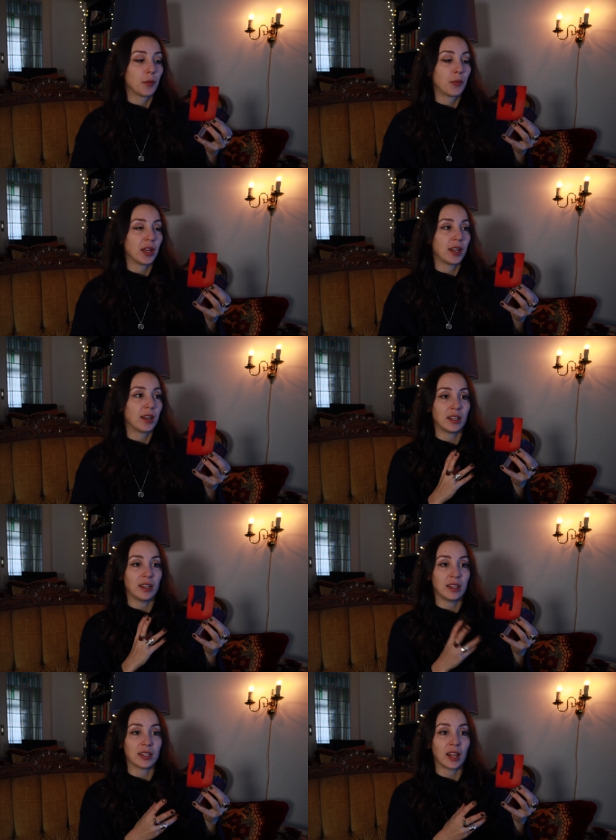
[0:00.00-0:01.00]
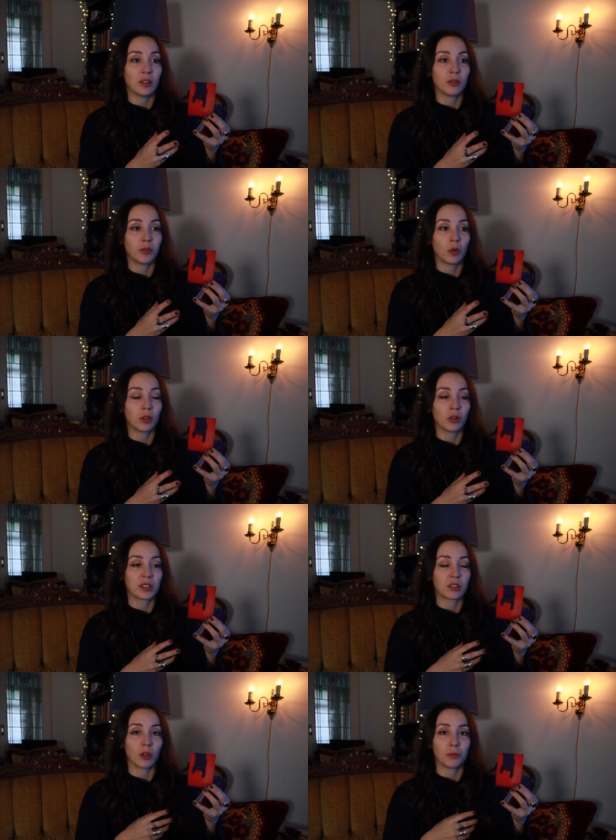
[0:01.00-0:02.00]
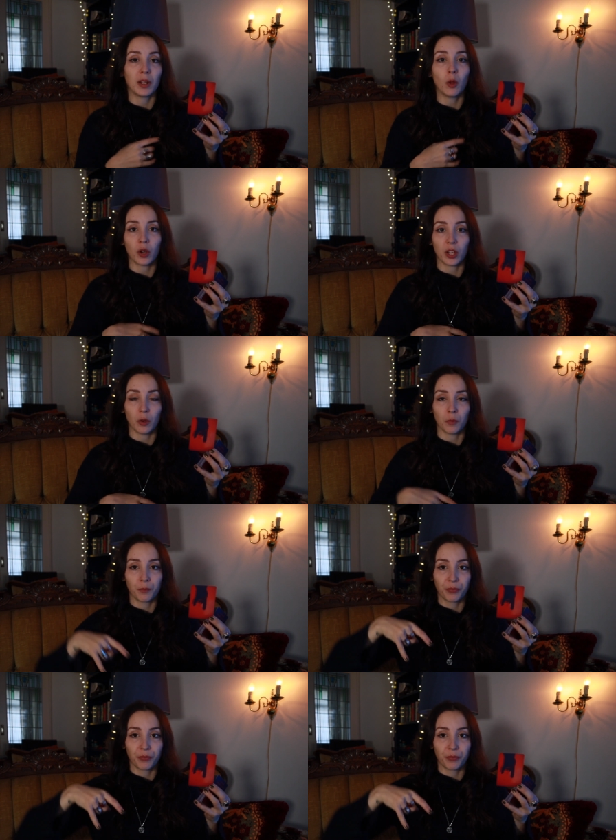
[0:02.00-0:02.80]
But in Italian folklore, it's called malocchio.